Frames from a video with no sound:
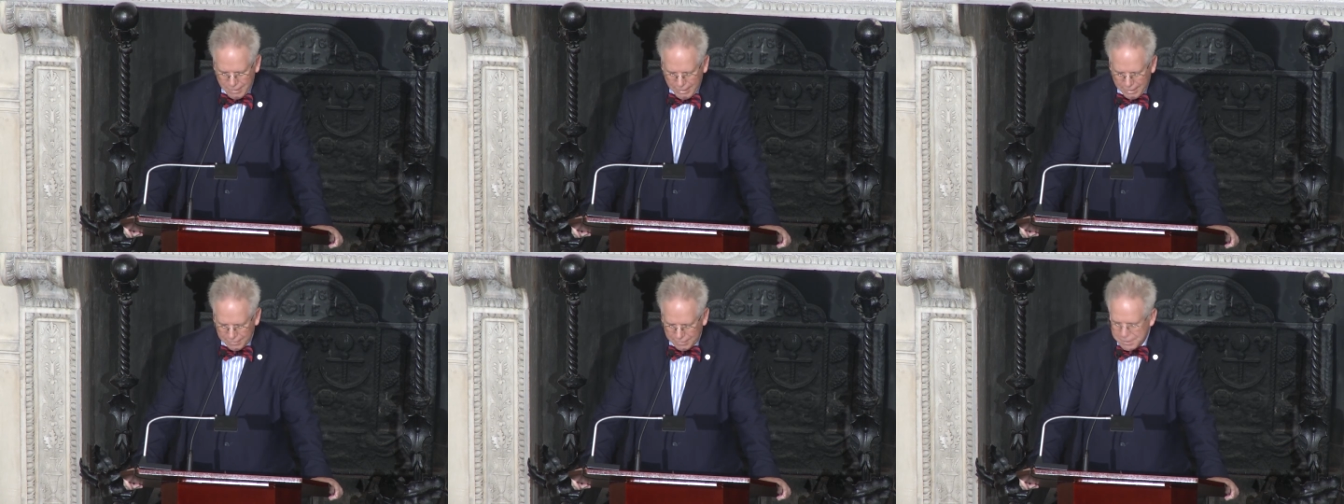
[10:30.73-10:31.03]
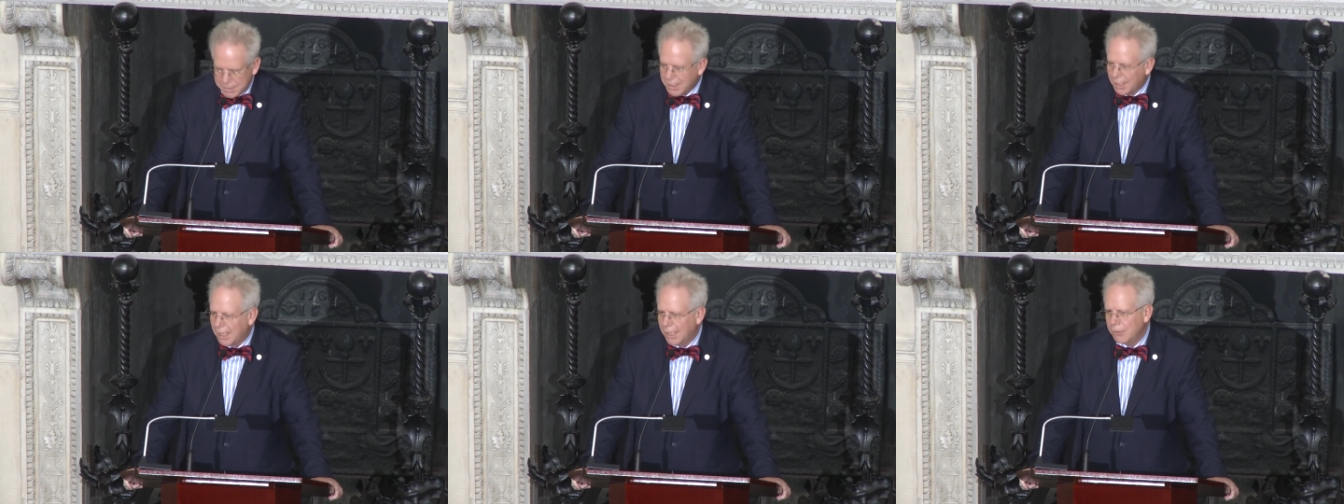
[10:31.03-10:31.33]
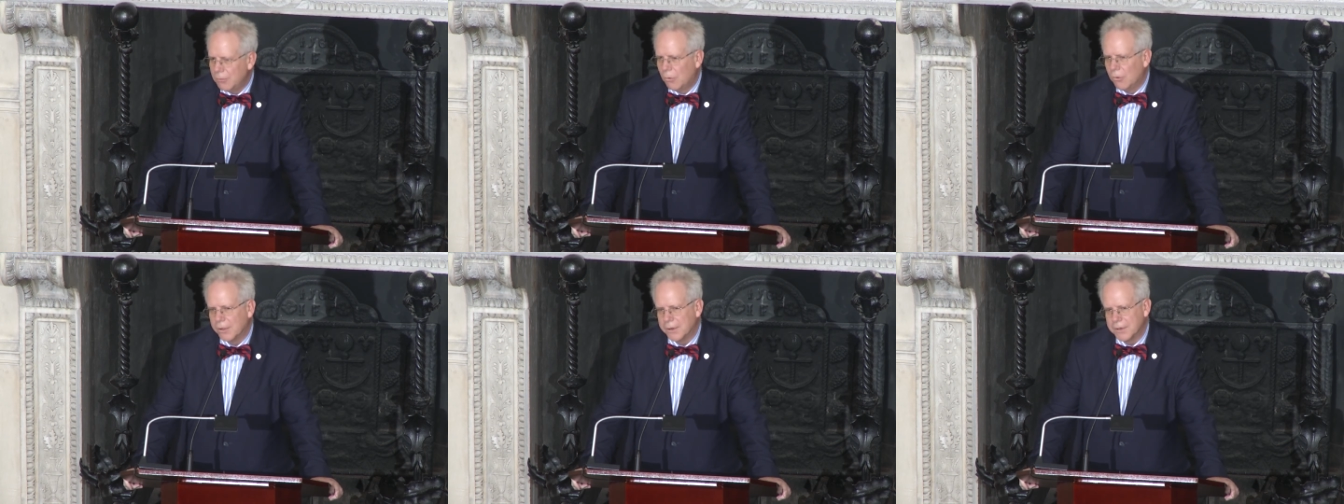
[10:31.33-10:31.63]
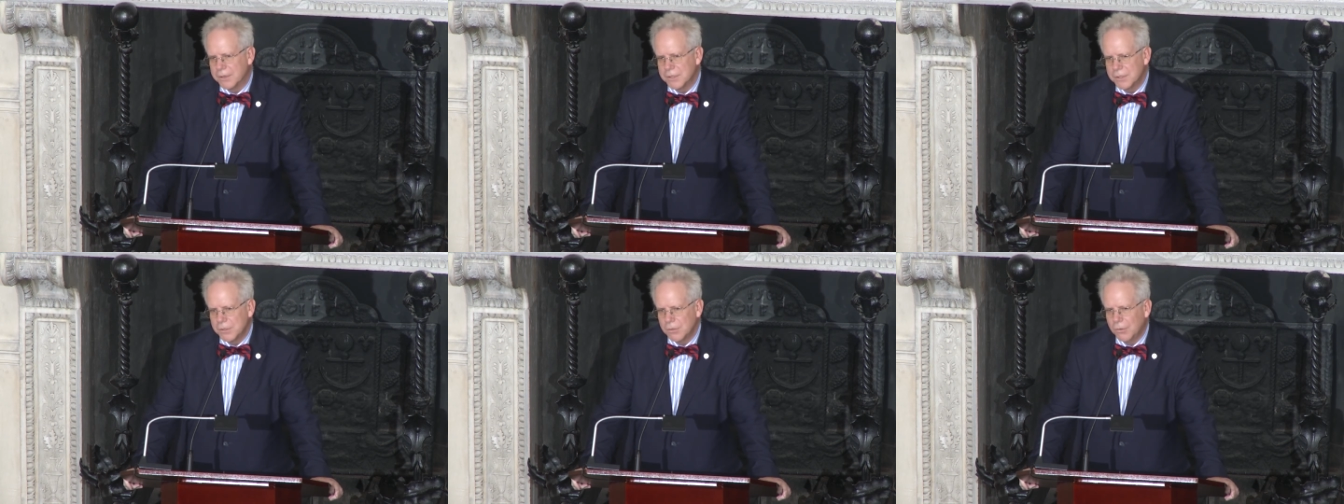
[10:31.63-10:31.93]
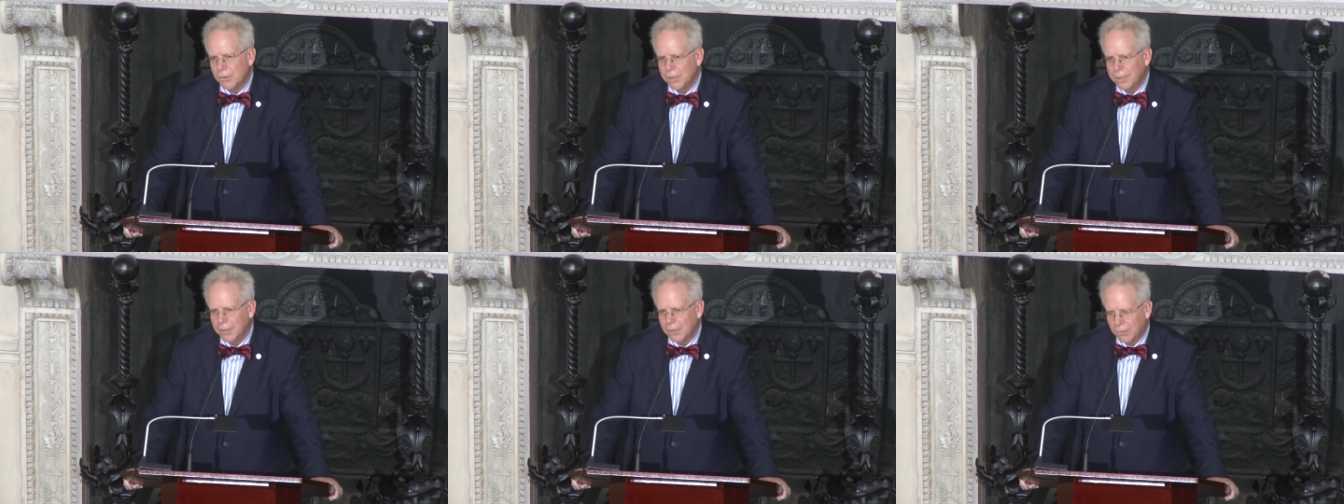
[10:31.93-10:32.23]
and the tidewater
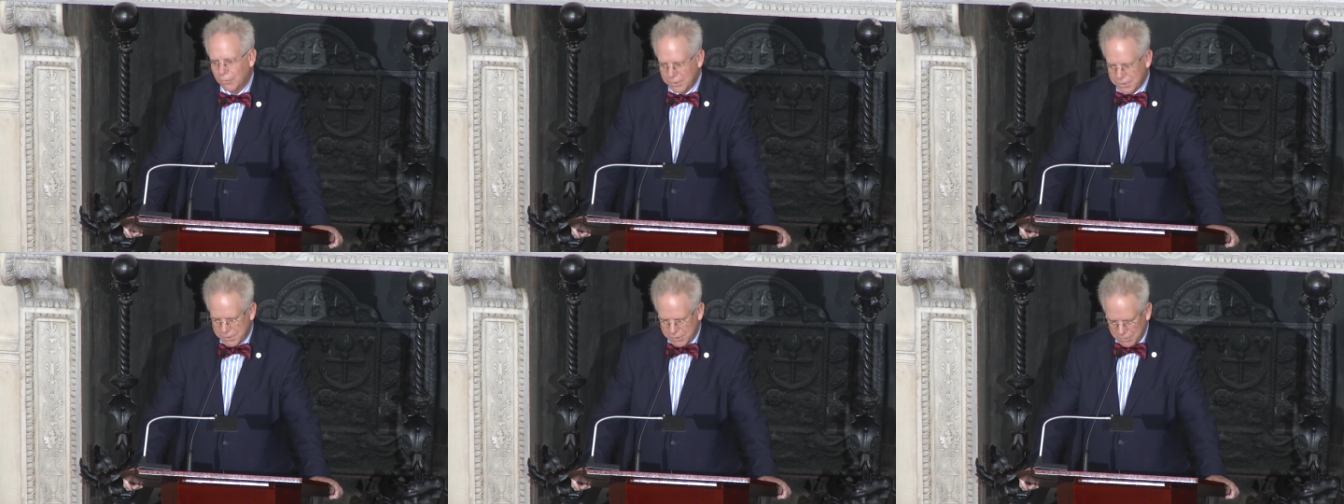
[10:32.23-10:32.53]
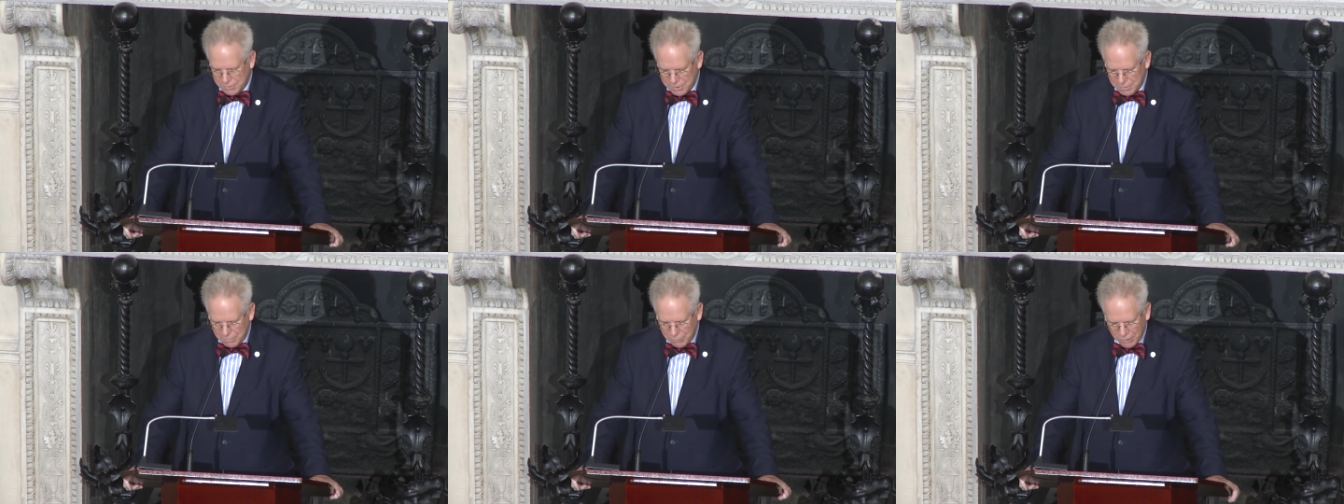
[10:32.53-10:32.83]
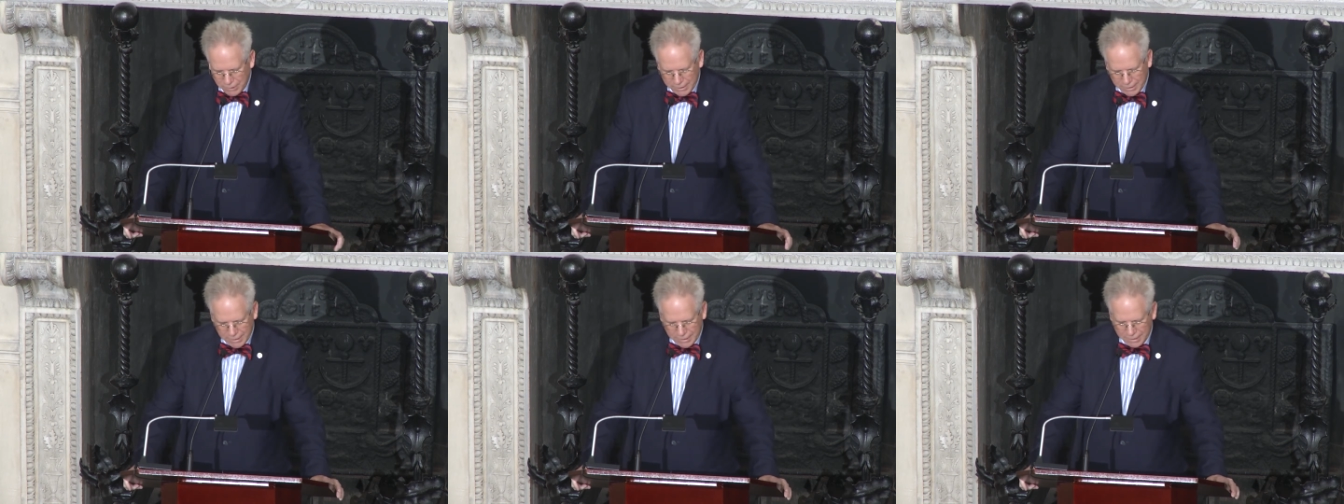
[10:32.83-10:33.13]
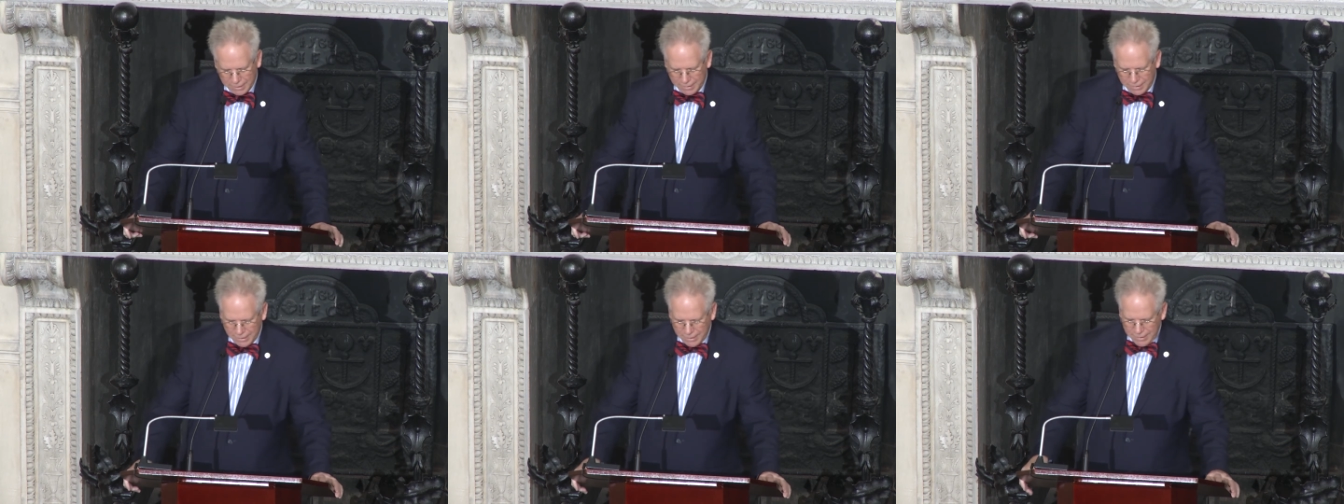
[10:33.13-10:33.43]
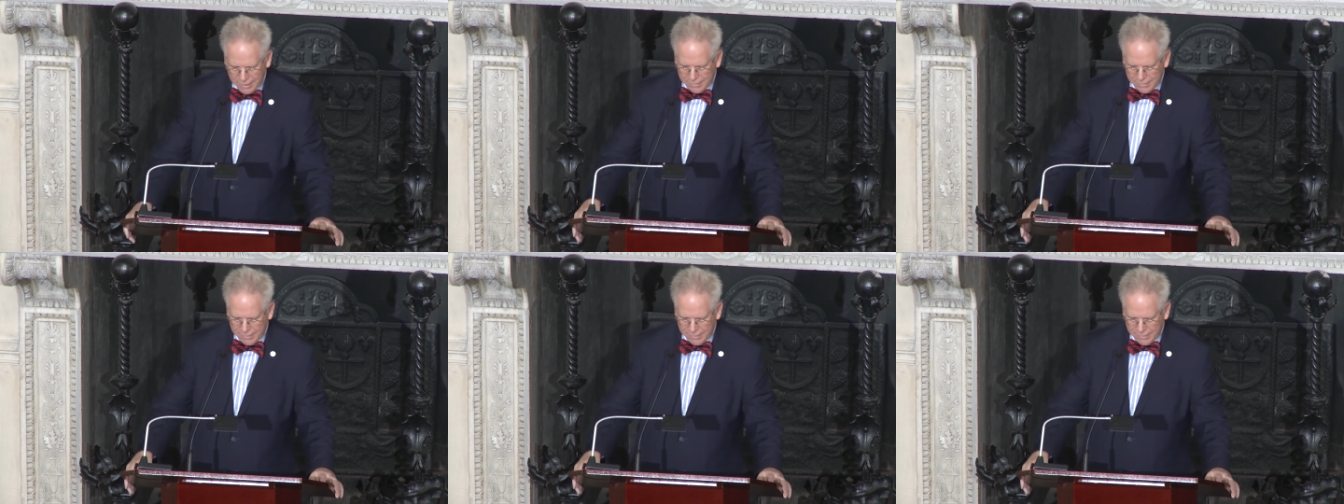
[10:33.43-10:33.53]
soil was so depleted